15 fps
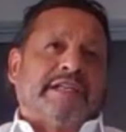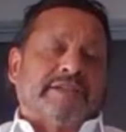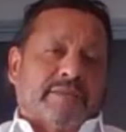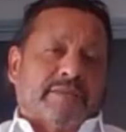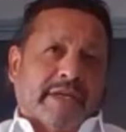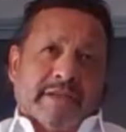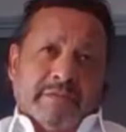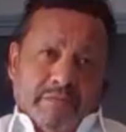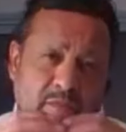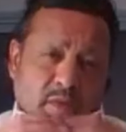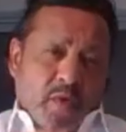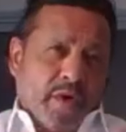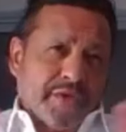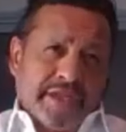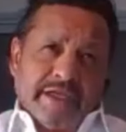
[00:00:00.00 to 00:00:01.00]
More than a
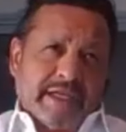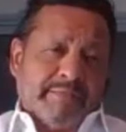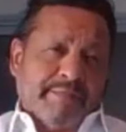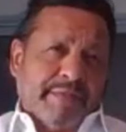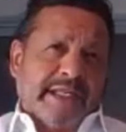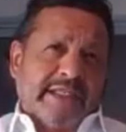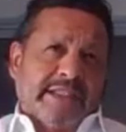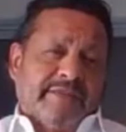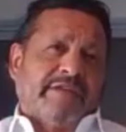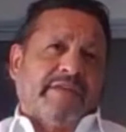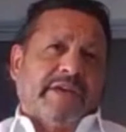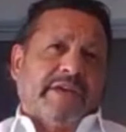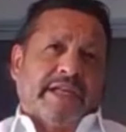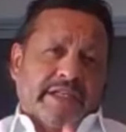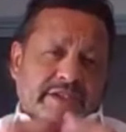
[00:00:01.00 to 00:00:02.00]
competitive
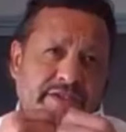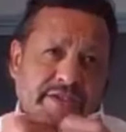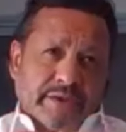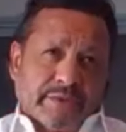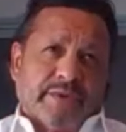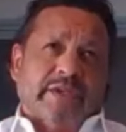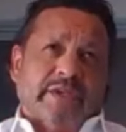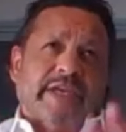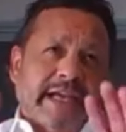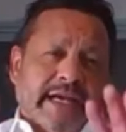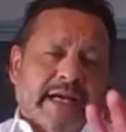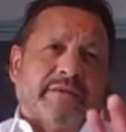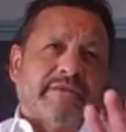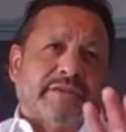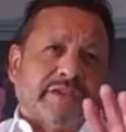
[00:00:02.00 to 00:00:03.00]
advantage, they're really out
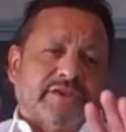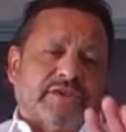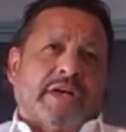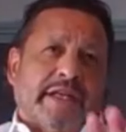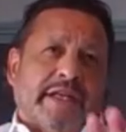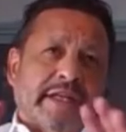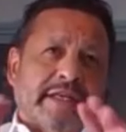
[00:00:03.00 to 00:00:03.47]
to try to